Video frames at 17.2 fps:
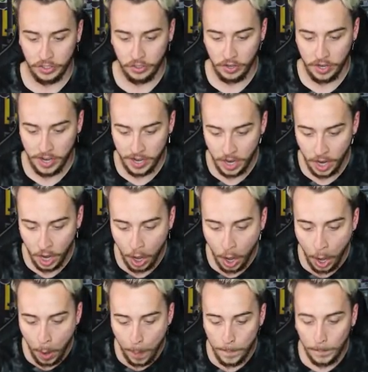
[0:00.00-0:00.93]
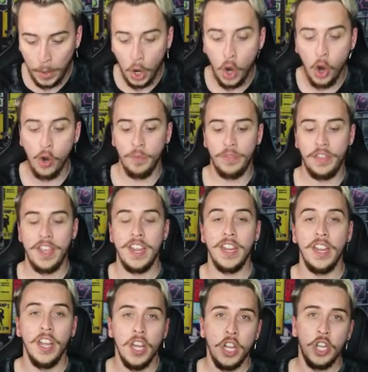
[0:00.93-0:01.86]
screen. Boom,
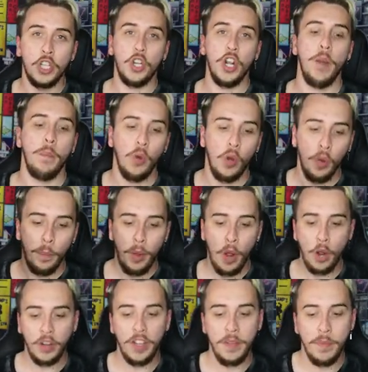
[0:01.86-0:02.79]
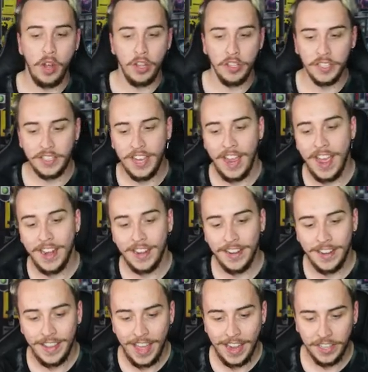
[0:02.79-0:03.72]
the triple Pokeball set
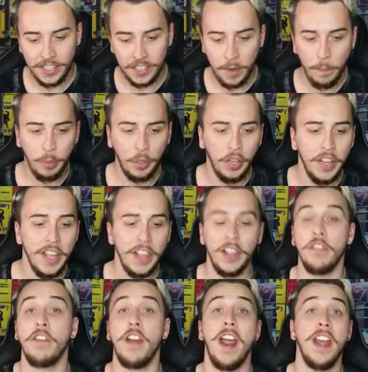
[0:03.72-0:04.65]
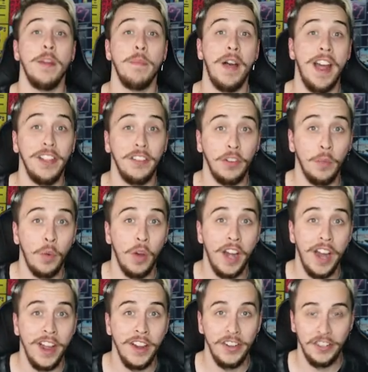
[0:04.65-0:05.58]
that is completely randomized from
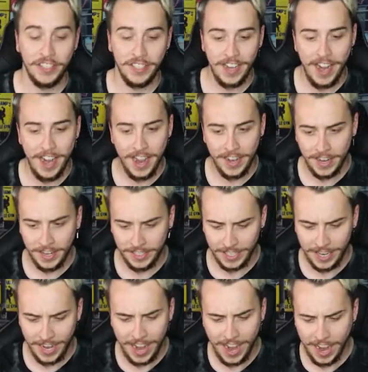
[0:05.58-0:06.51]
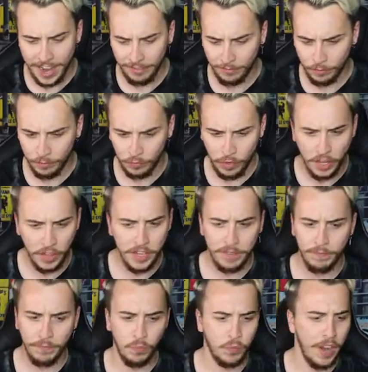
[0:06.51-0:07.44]
what I understand. And today I
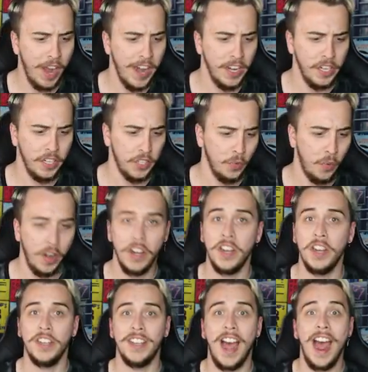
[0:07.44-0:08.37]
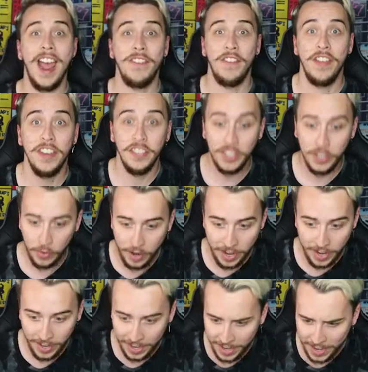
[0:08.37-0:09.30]
really kind of just wanted to dive into
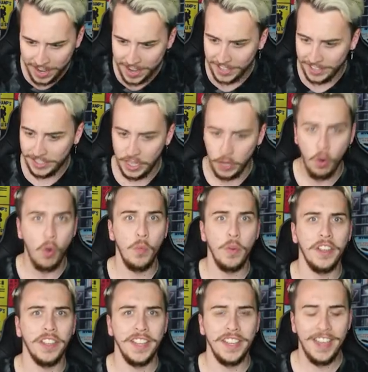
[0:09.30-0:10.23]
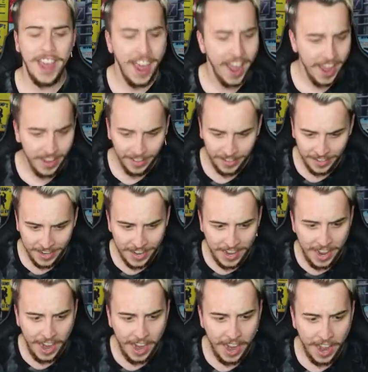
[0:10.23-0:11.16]
it, see what we could get,
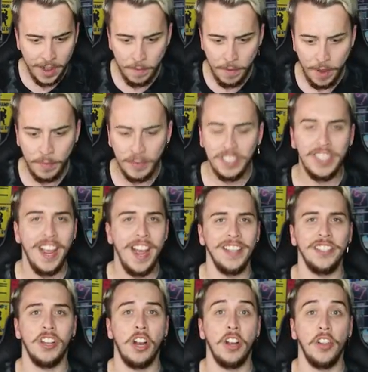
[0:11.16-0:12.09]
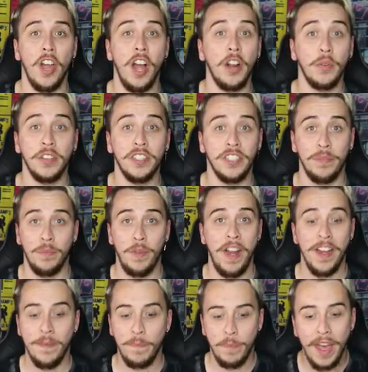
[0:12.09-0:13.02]
and maybe test our luck with some
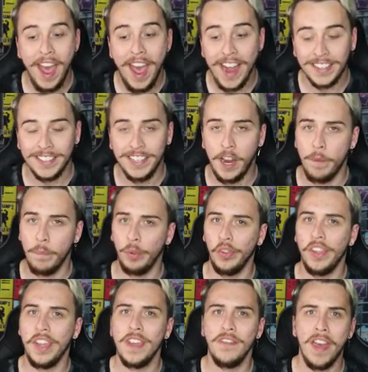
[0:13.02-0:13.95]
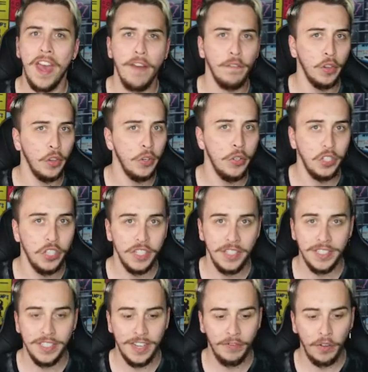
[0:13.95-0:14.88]
random packs. Now I believe
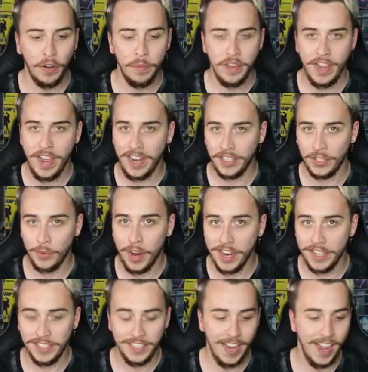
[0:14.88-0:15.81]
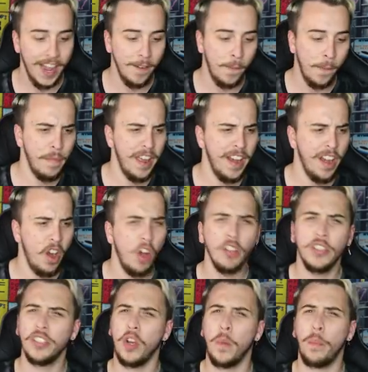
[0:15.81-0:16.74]
Evolutions from the XY set and
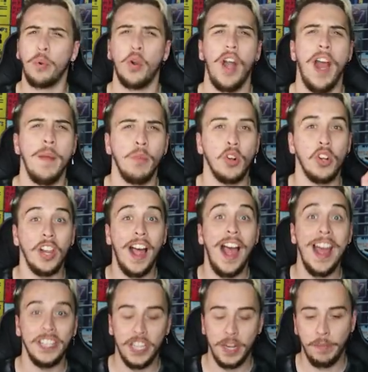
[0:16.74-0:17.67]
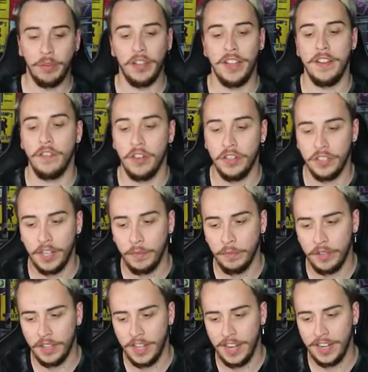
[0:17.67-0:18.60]
also Primal Clash I believe are
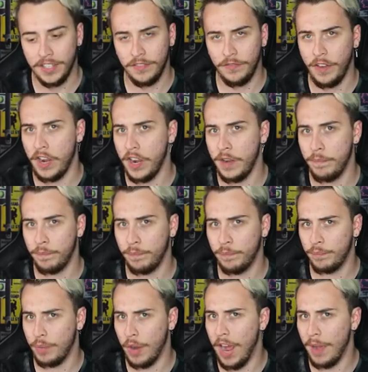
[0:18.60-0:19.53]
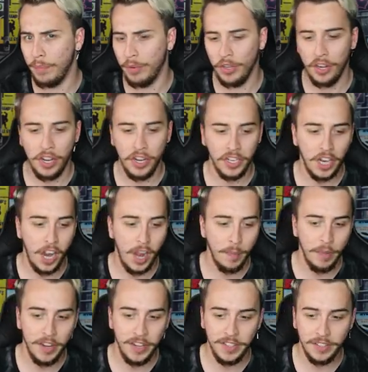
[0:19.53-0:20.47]
something that is very popular and
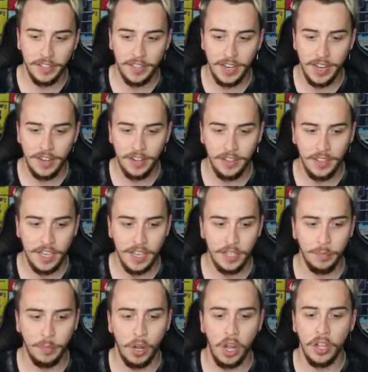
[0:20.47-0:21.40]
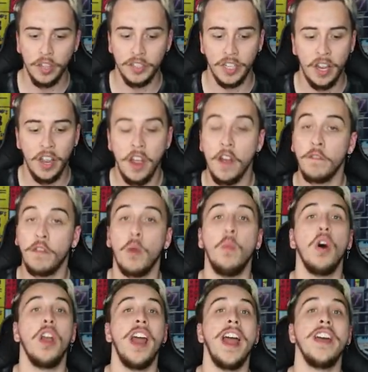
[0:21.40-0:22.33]
common in, in these balls. From
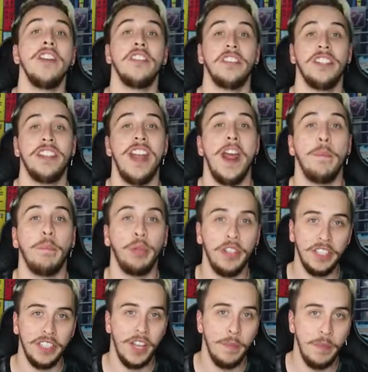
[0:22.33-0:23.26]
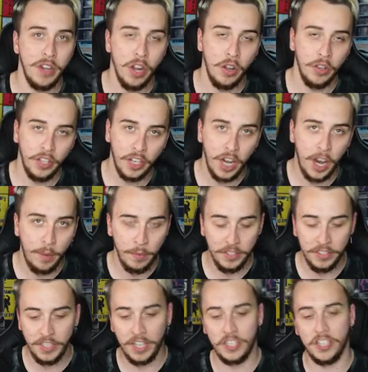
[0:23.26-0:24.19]
what I understand, please let me know in the
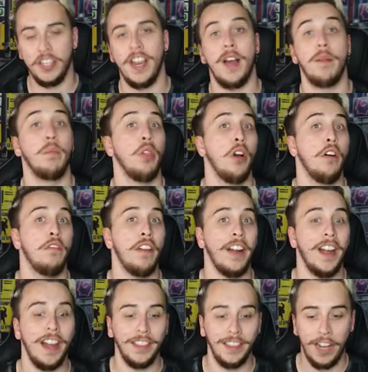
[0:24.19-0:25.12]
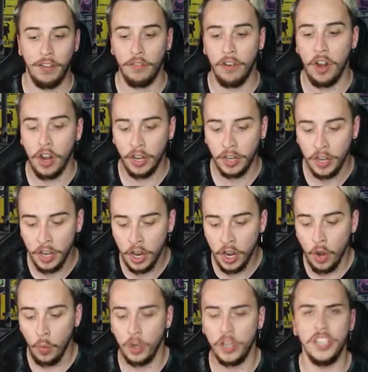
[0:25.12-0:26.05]
comment section down below if I got that wrong.
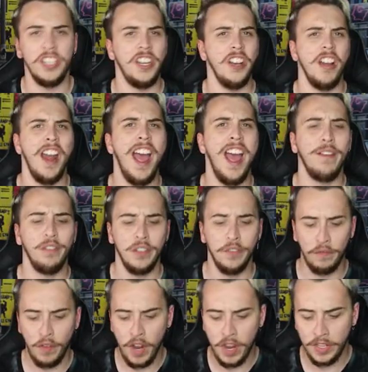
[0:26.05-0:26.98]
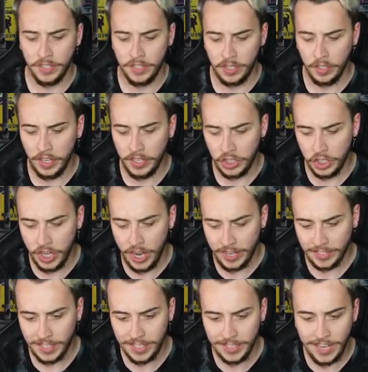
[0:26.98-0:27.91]
We're just here to have some fun, so let's
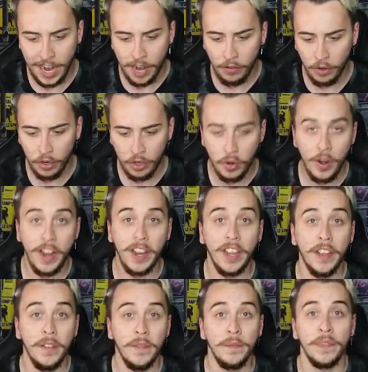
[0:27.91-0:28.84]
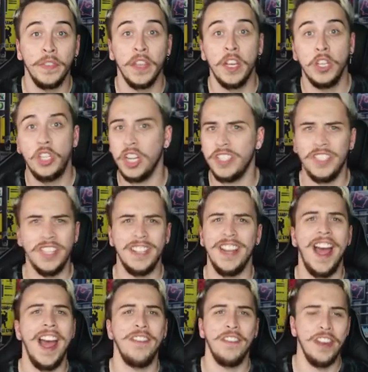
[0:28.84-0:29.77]
check this out real quick. Just to
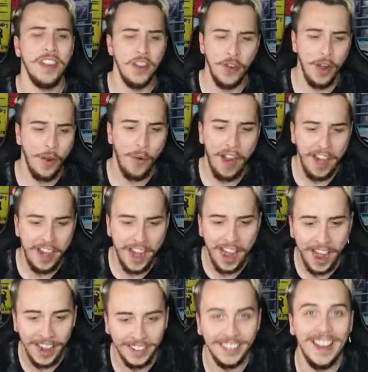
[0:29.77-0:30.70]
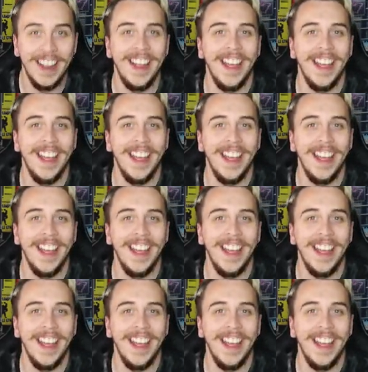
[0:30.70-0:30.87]
dive into it, why not?